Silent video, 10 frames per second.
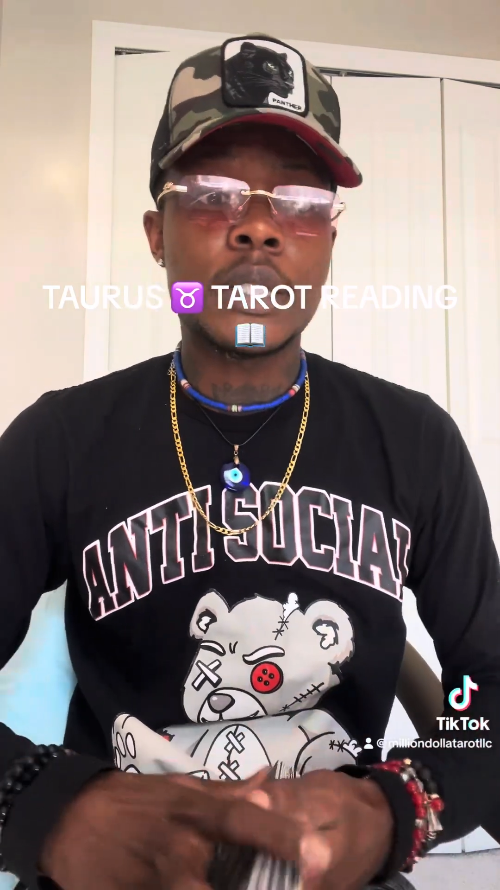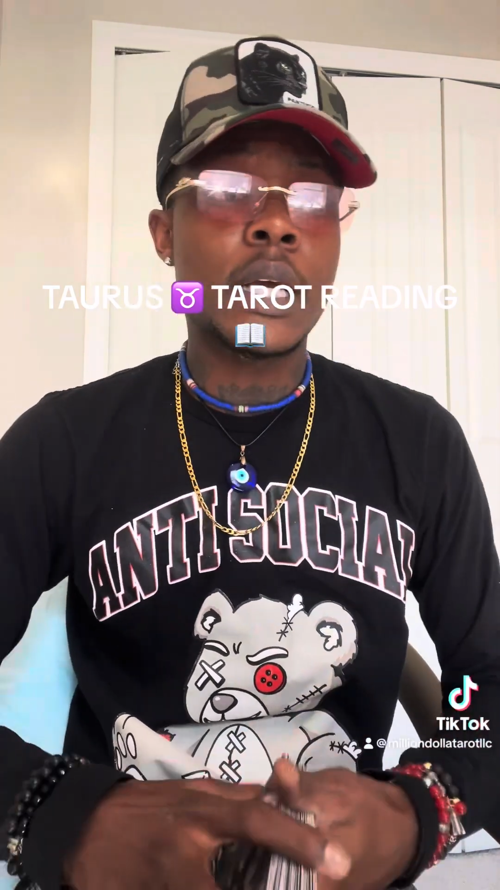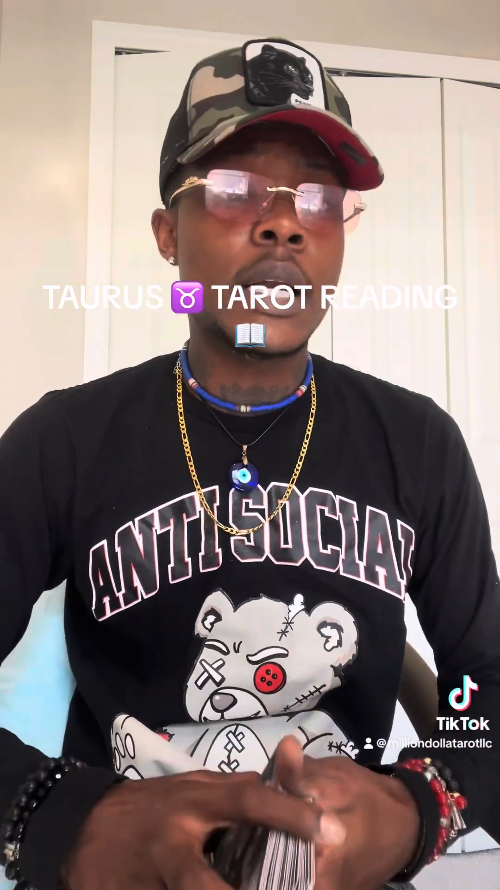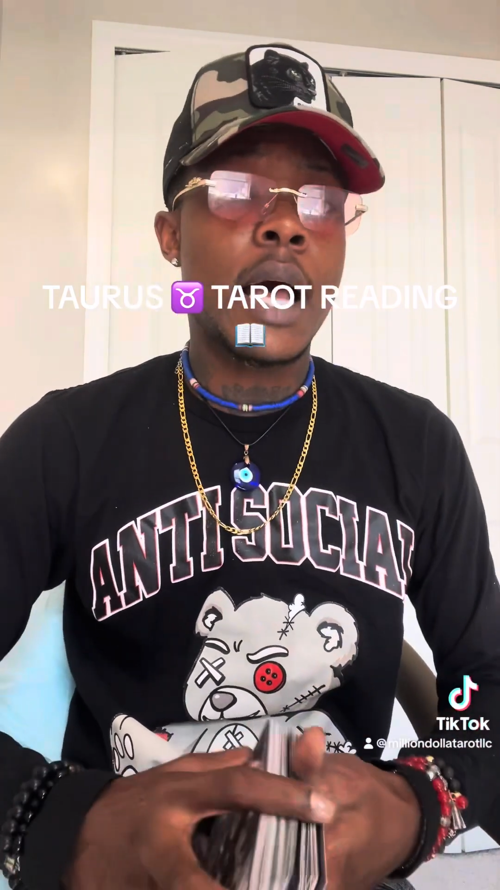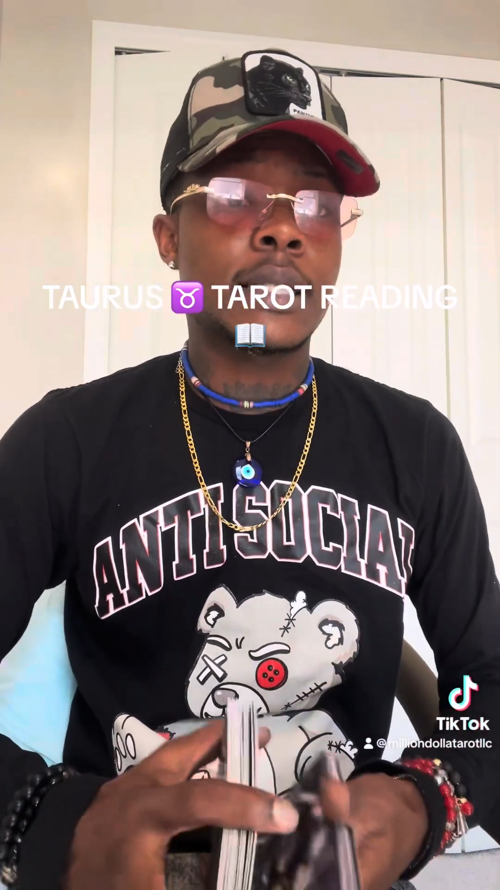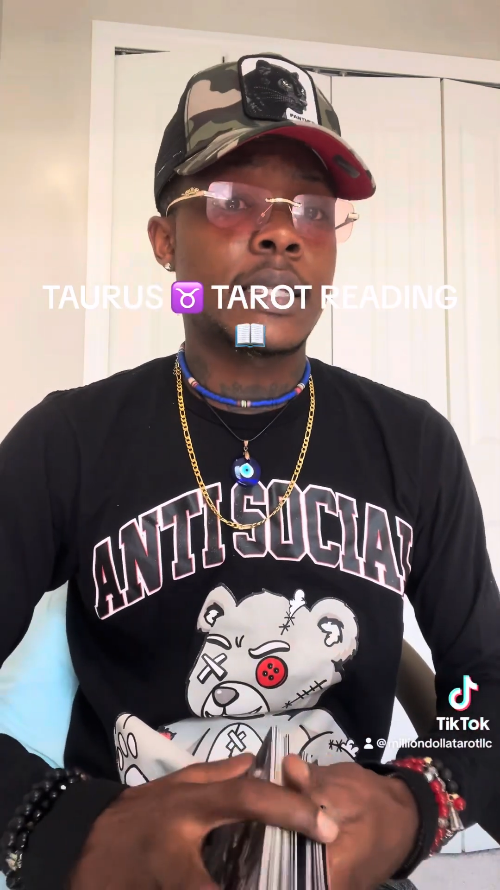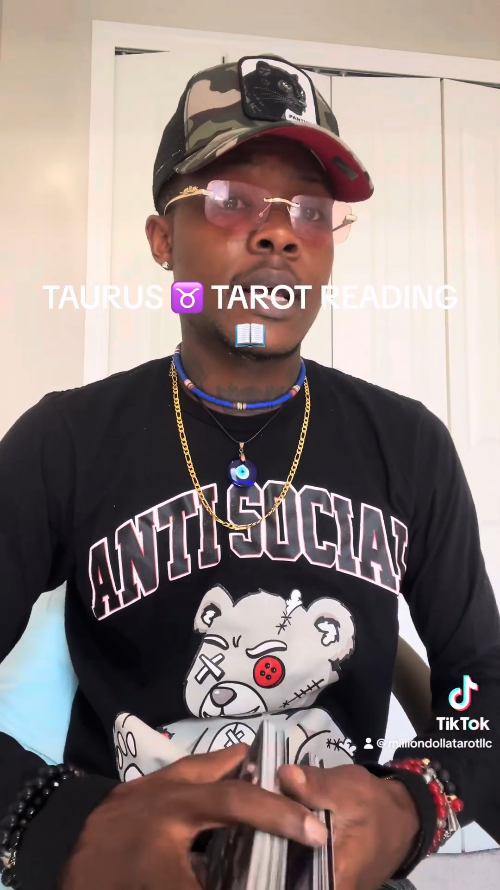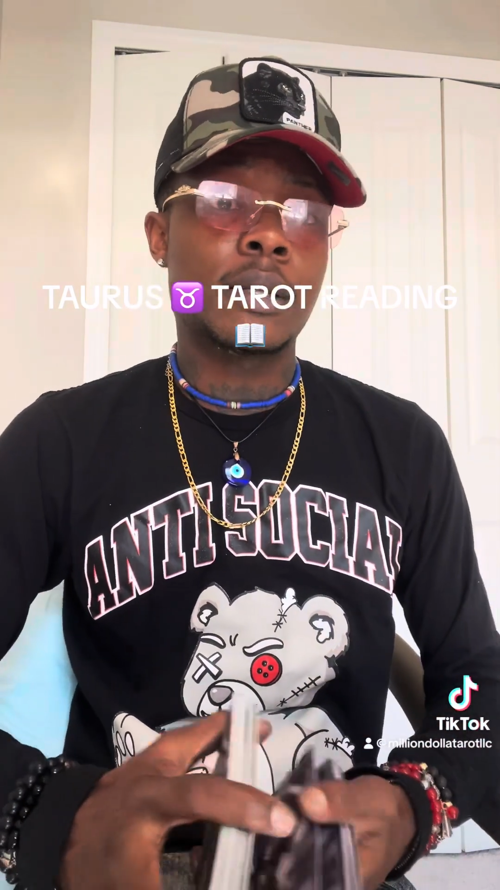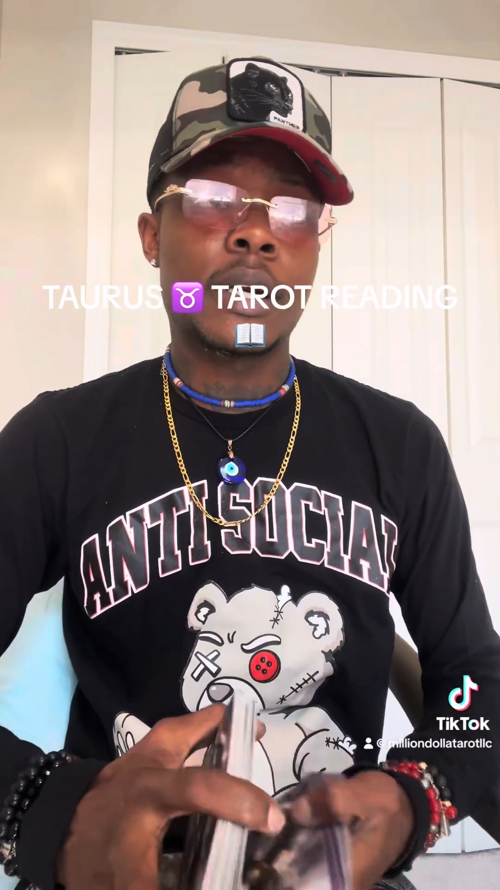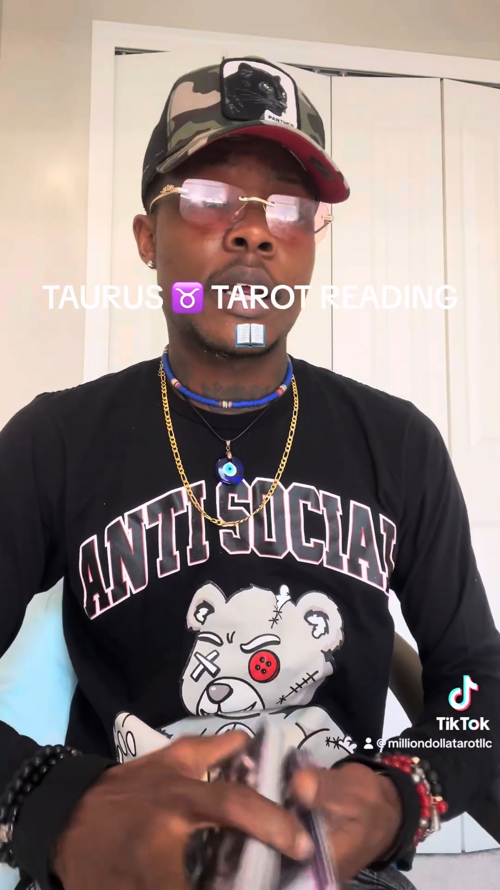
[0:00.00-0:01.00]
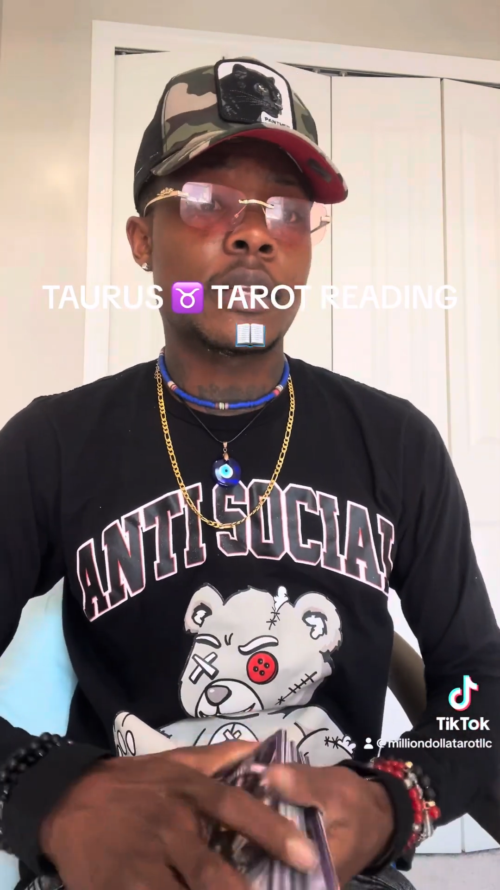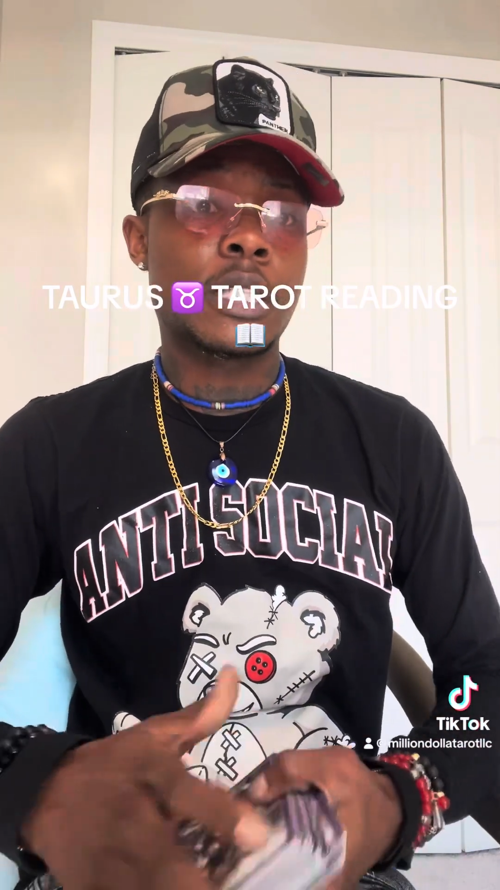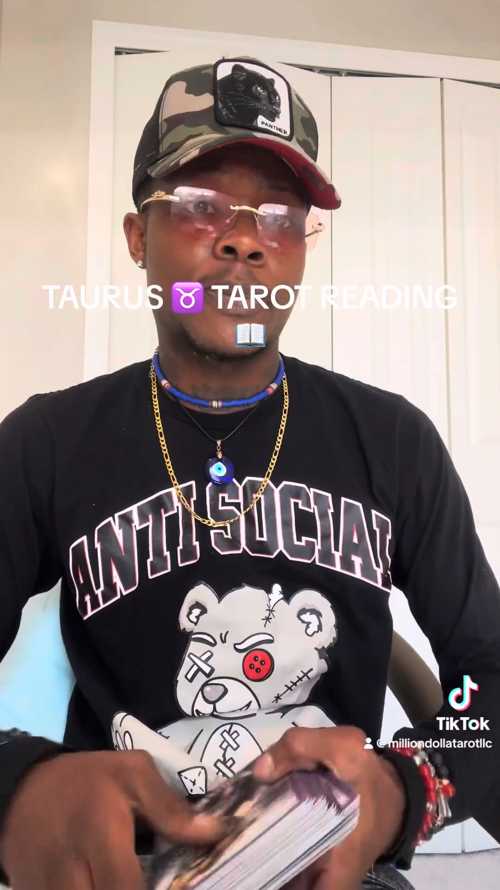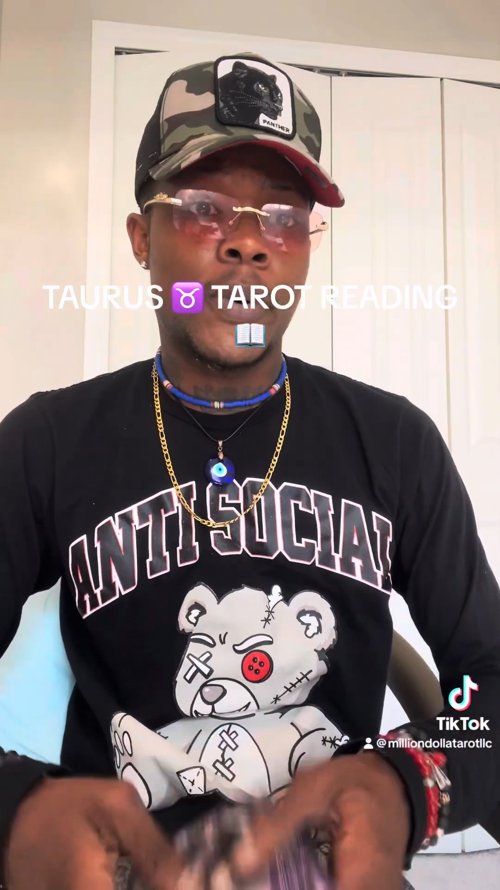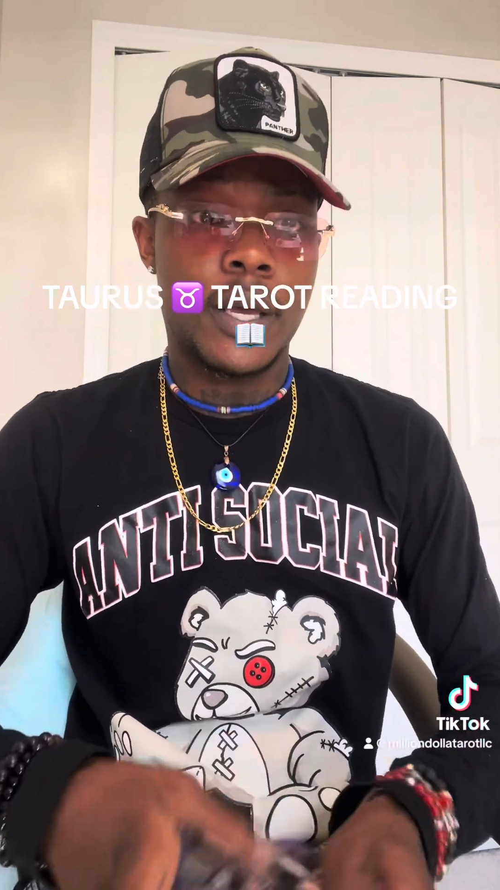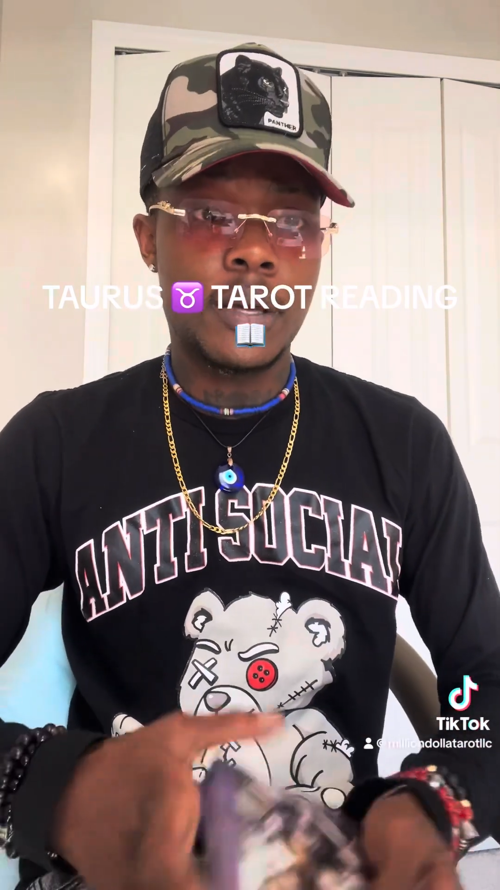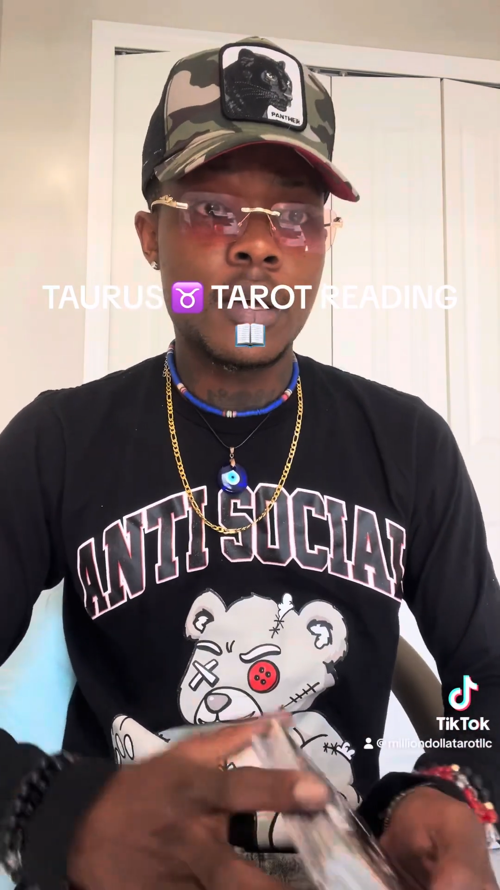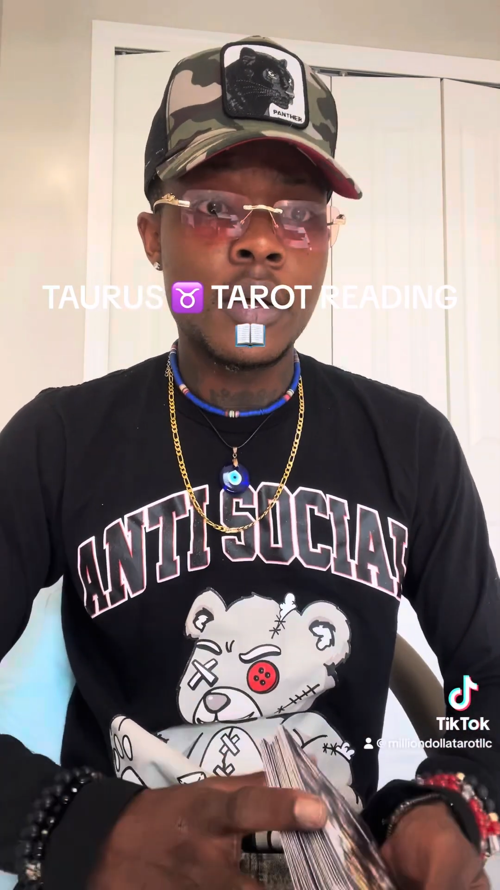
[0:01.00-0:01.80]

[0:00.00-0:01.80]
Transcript: and you're not settling at this point.